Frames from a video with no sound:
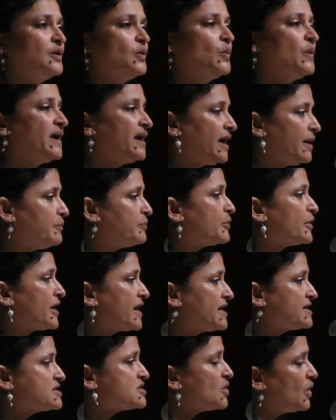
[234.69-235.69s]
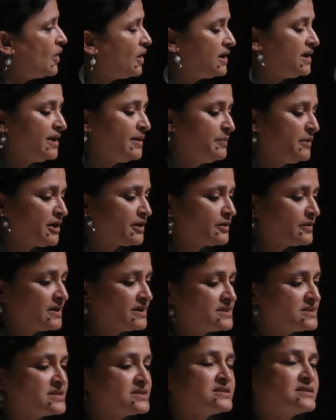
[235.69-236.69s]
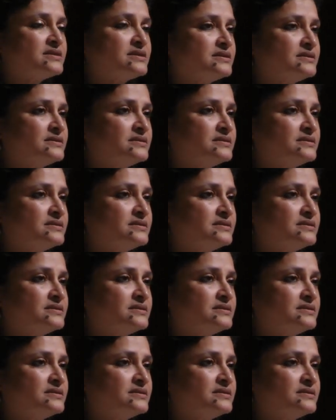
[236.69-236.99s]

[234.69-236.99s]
We embrace all immigrants.